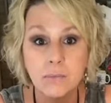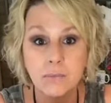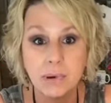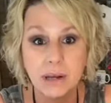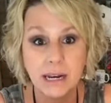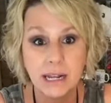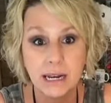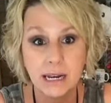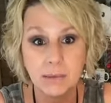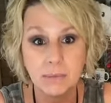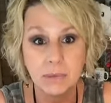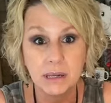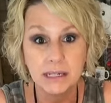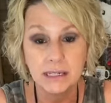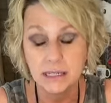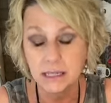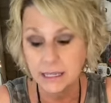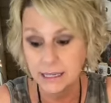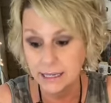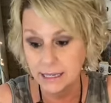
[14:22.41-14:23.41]
but it had been
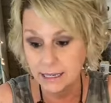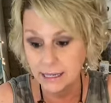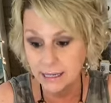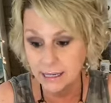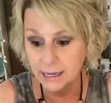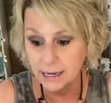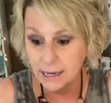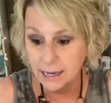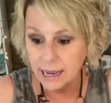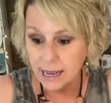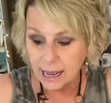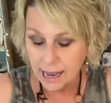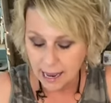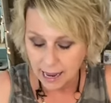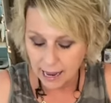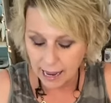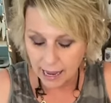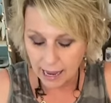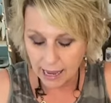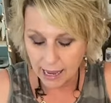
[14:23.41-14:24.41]
deleted.
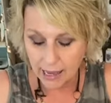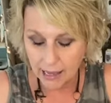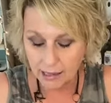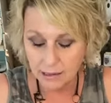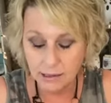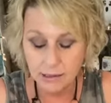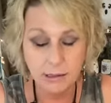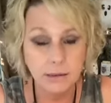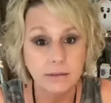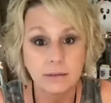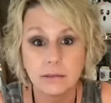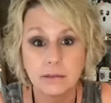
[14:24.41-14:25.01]
And